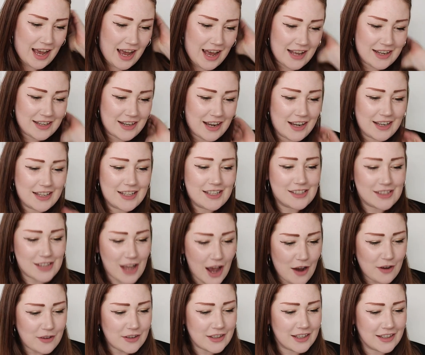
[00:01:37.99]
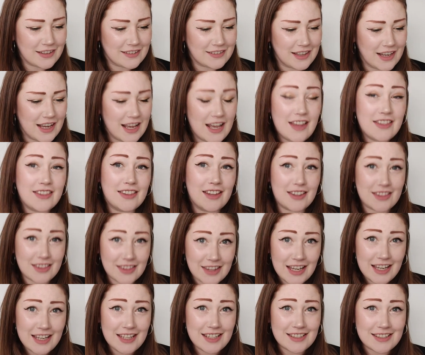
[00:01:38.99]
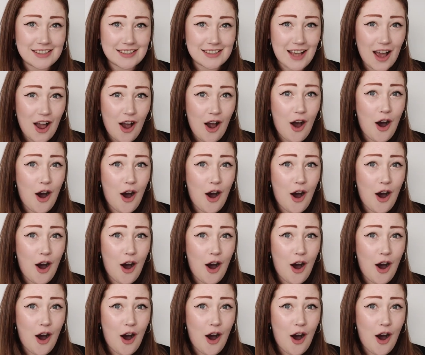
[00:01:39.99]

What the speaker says: and I can tell you that these